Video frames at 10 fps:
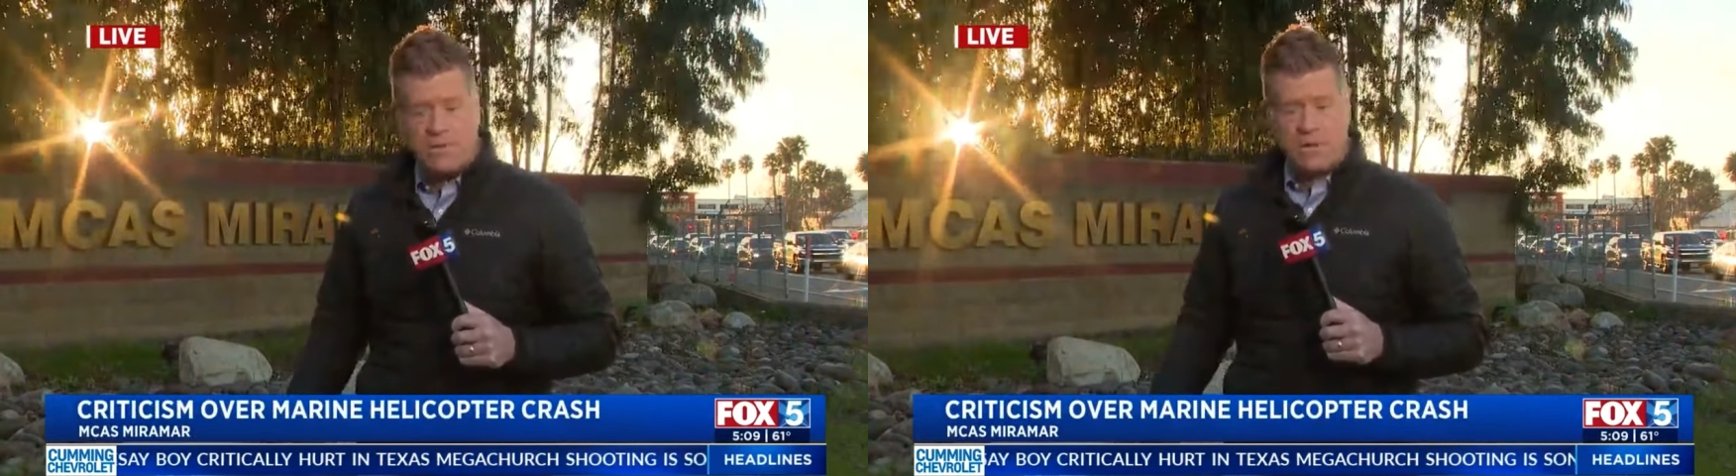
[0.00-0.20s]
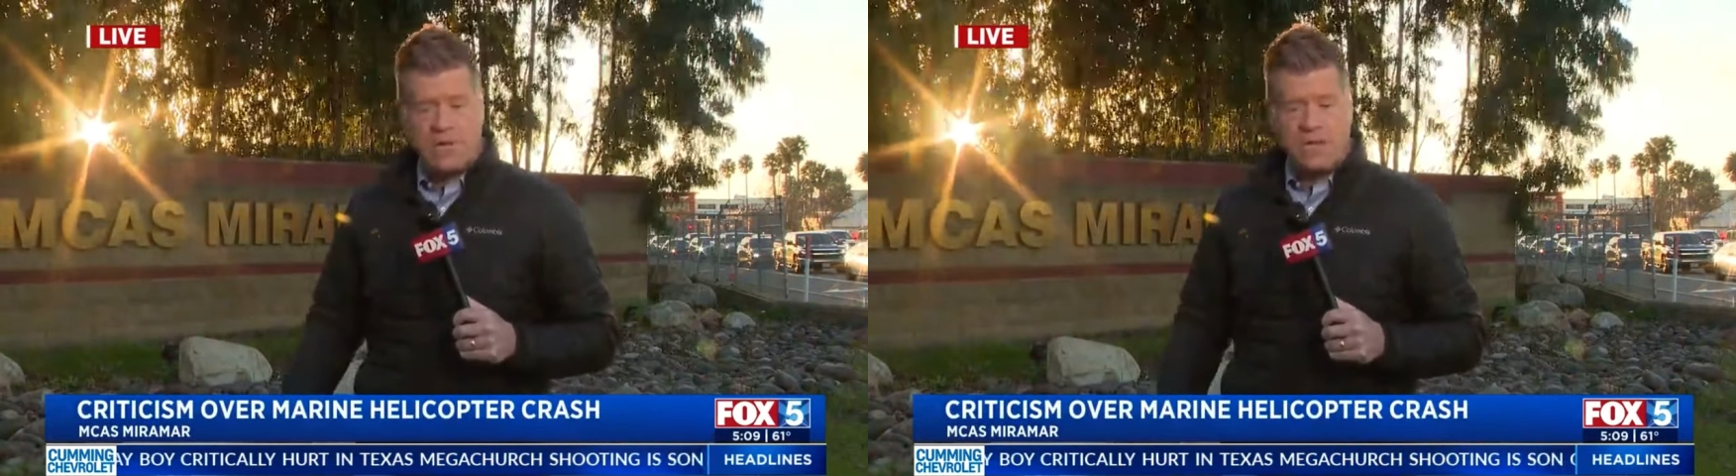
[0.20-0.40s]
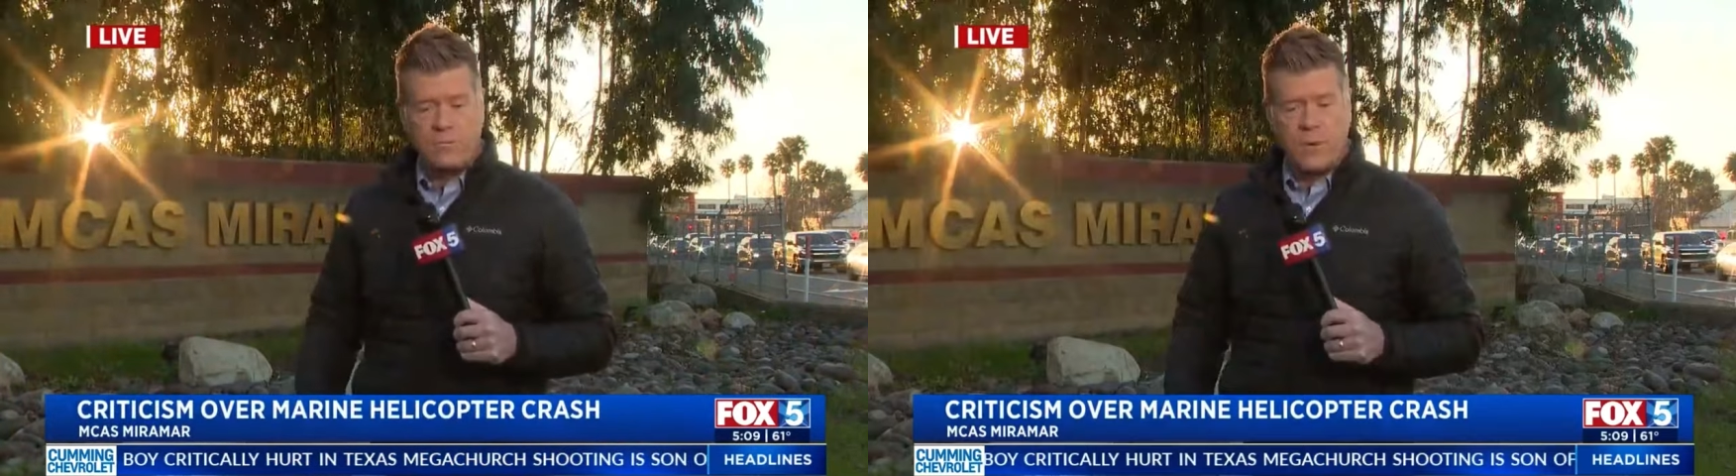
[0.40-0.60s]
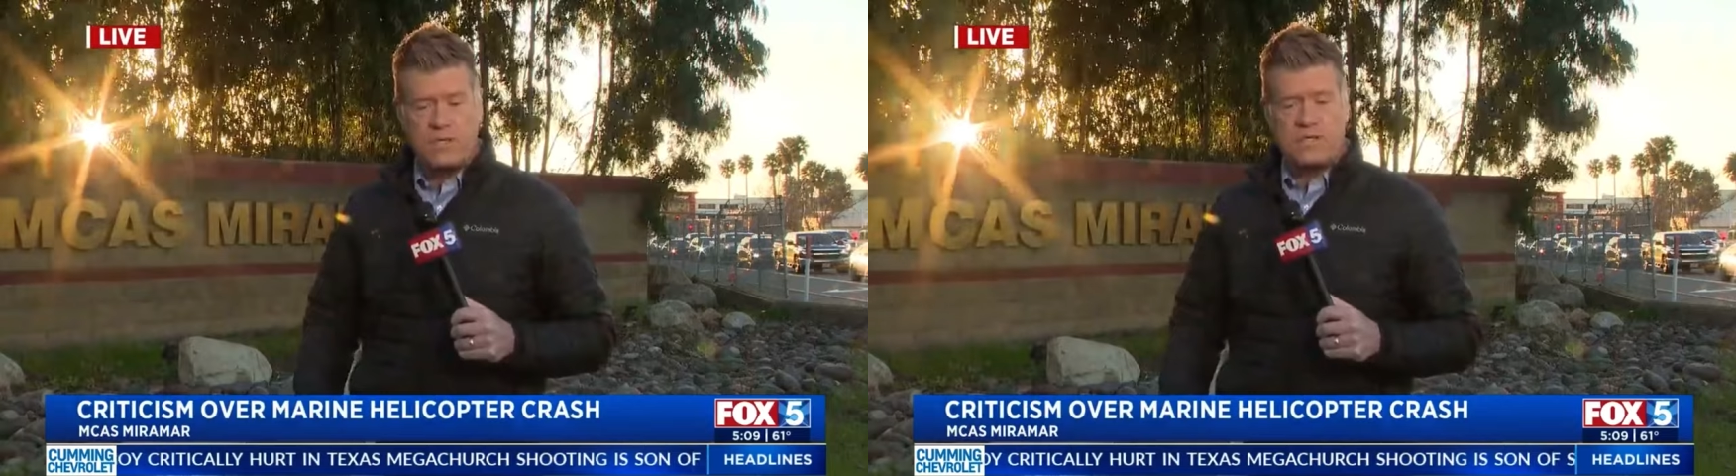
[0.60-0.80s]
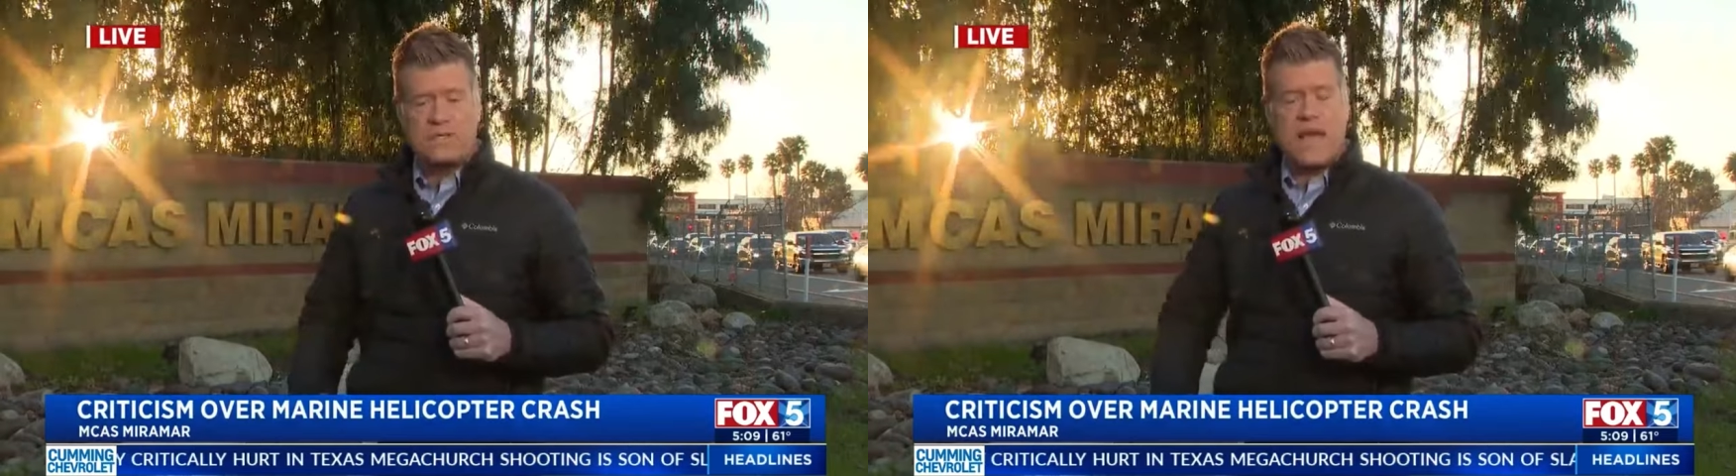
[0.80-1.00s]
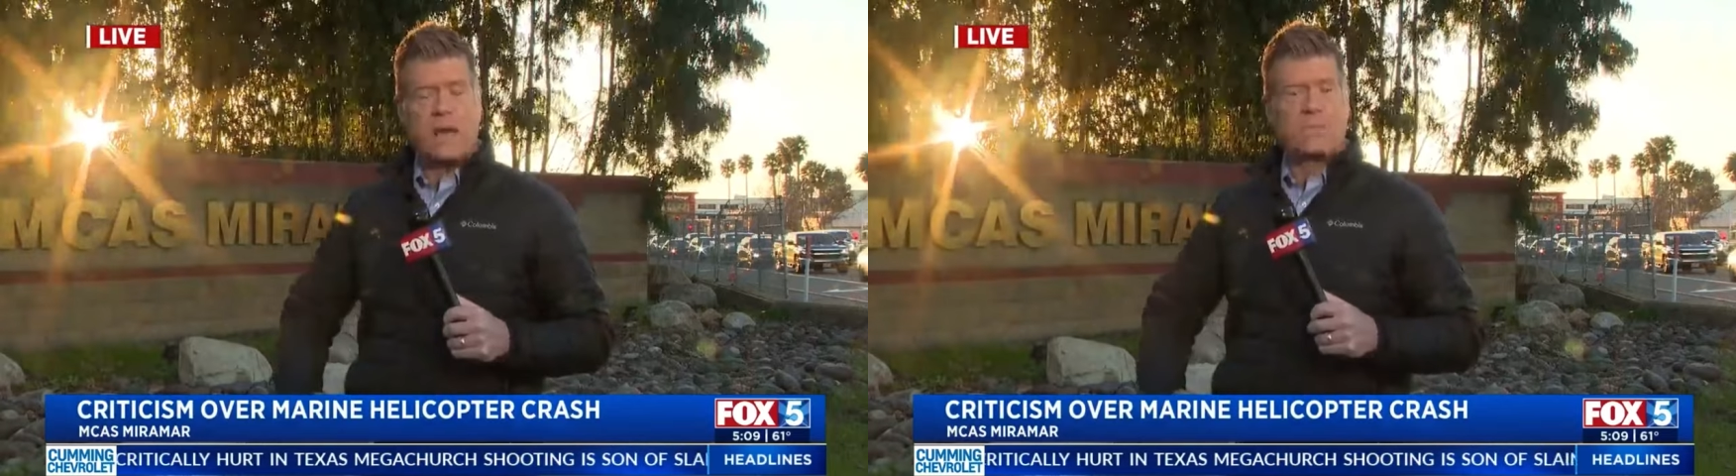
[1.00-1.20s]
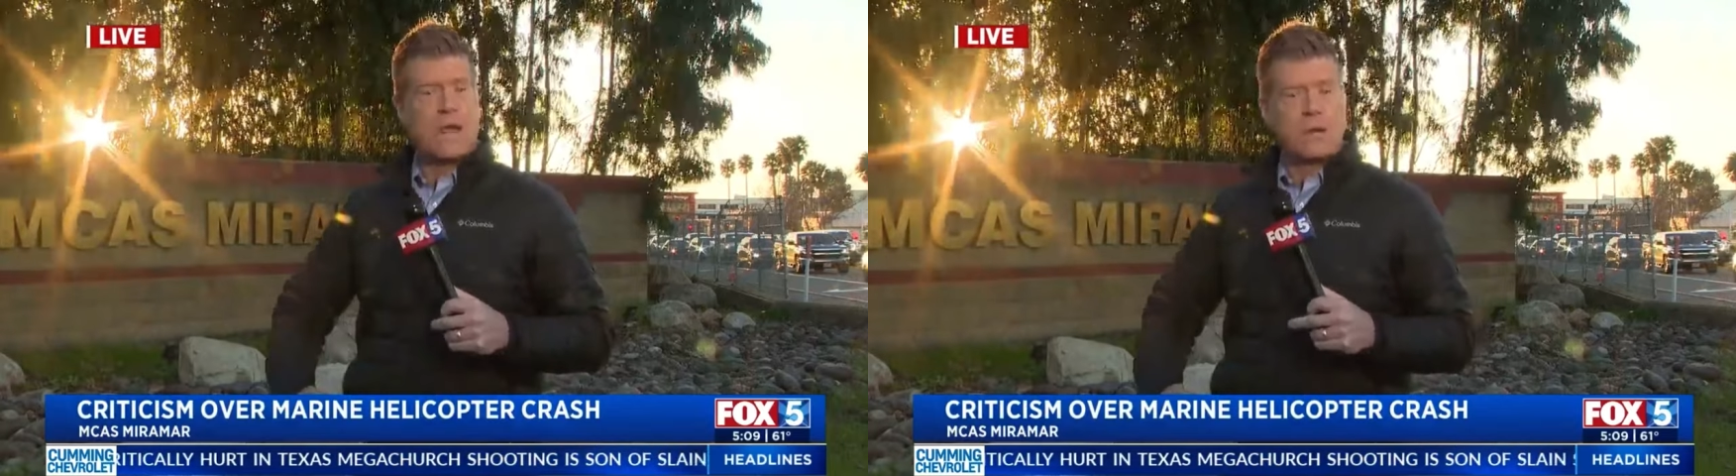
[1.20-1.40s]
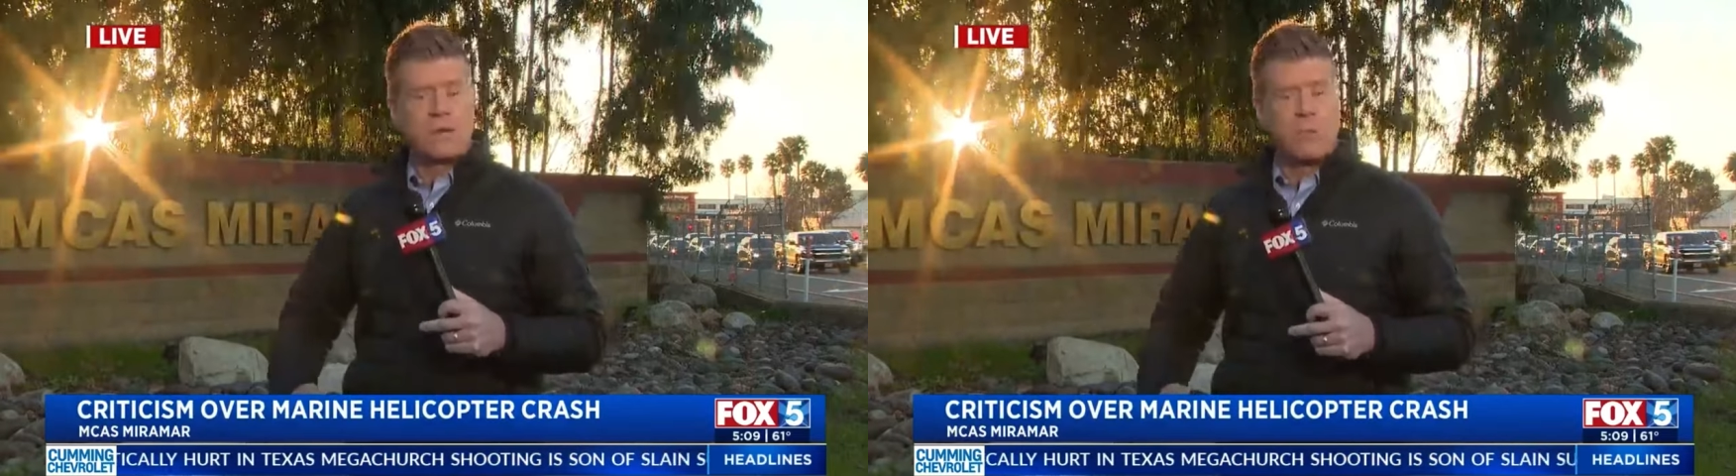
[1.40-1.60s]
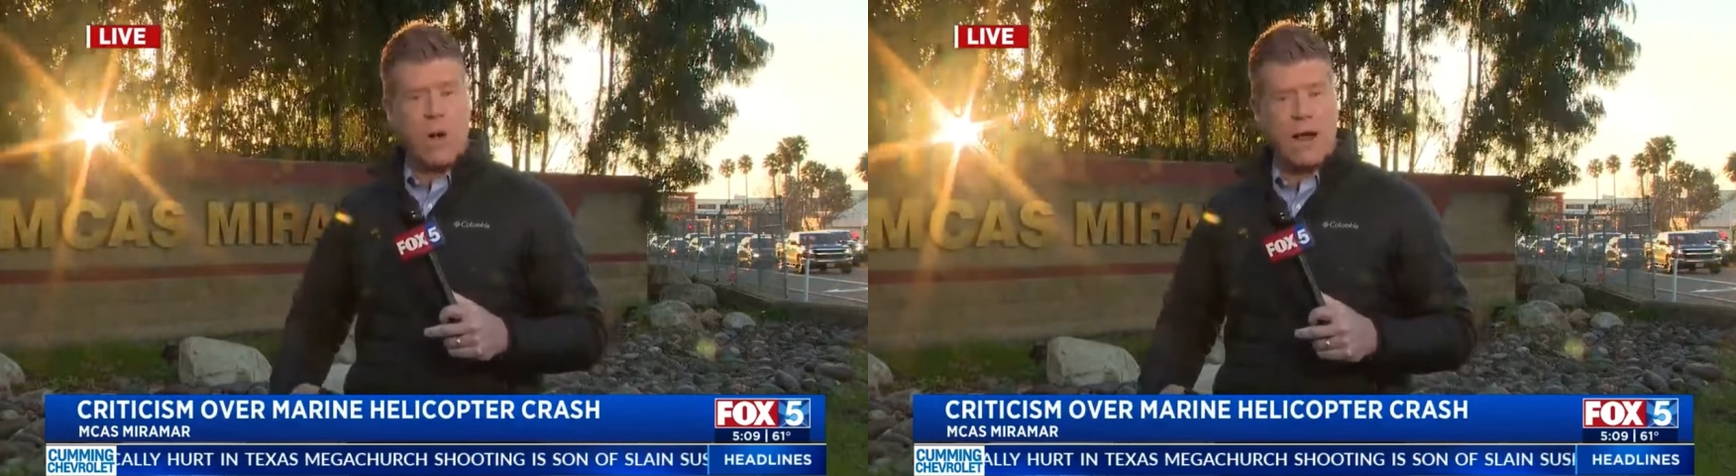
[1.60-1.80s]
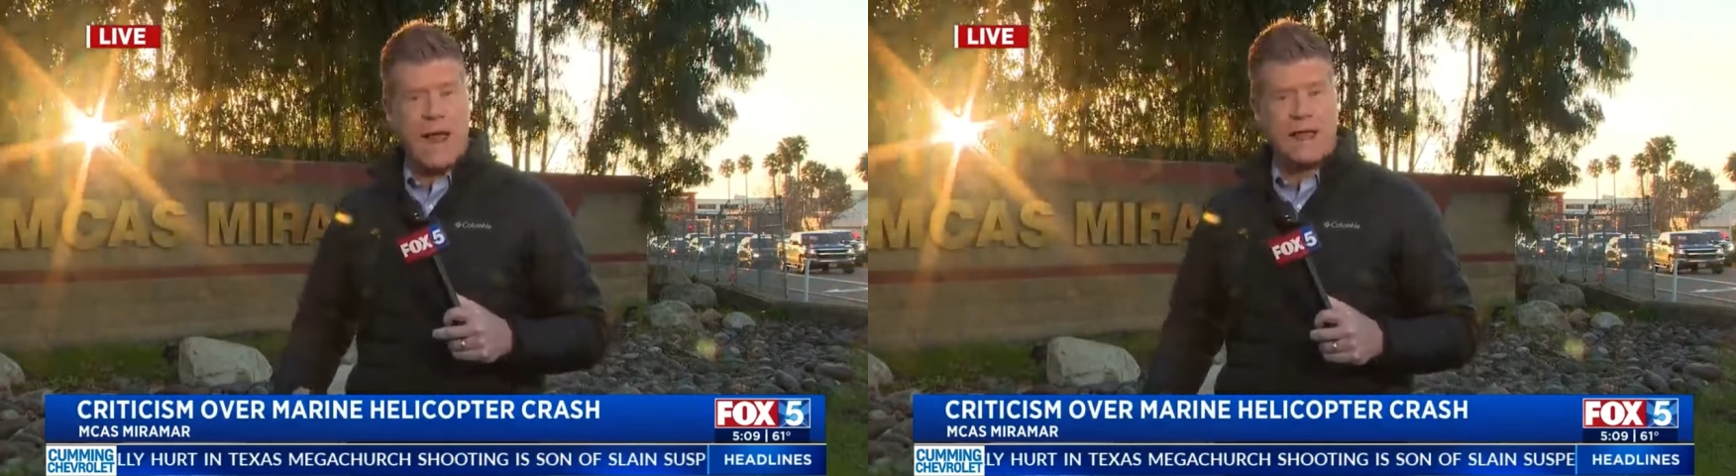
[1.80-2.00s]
and their loved ones now not only want